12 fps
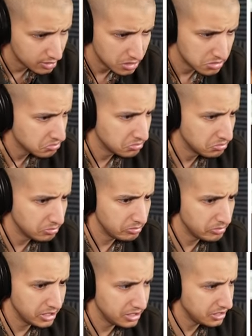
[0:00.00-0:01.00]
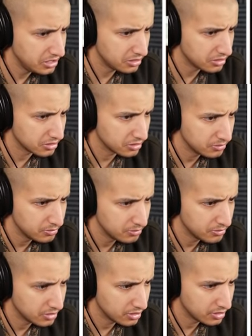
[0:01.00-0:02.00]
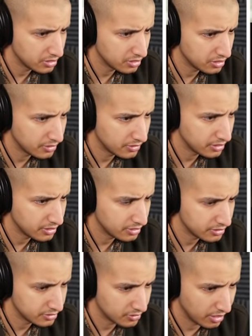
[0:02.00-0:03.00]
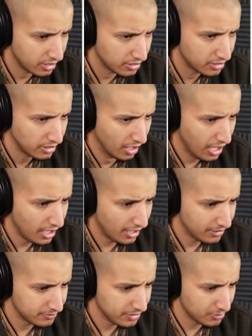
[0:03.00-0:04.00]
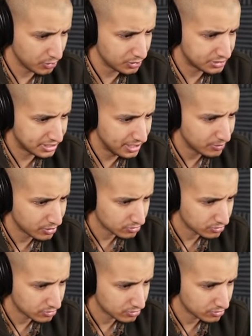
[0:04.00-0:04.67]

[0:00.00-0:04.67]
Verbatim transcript: that's those. Me neither. This one isn't either. This one's our room. All right. I'm going to sleep.